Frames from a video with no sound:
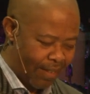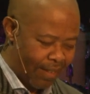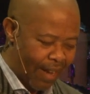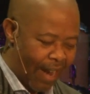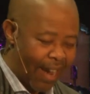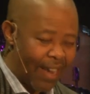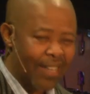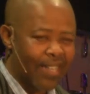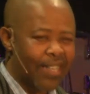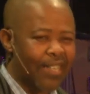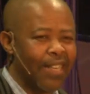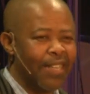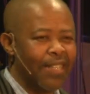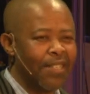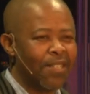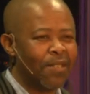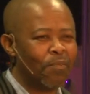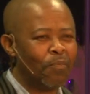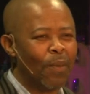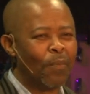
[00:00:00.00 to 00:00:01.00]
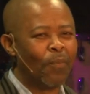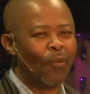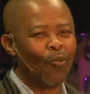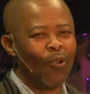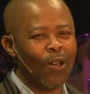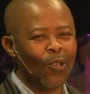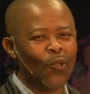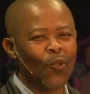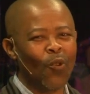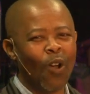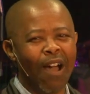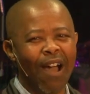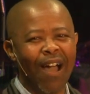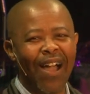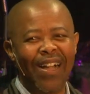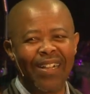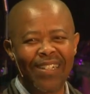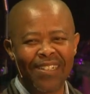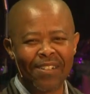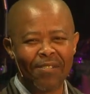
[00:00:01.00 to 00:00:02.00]
I sense people are so
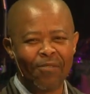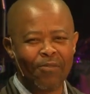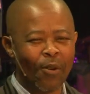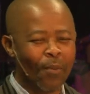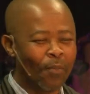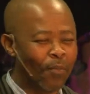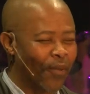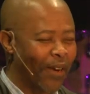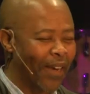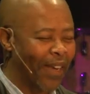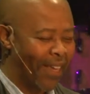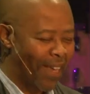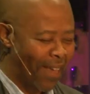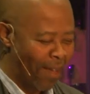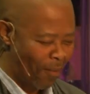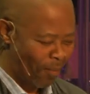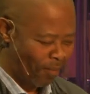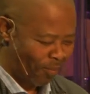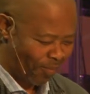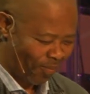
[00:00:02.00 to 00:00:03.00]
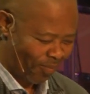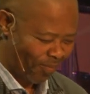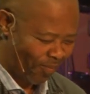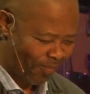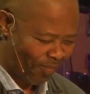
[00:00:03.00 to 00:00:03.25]
hungry for prayer. I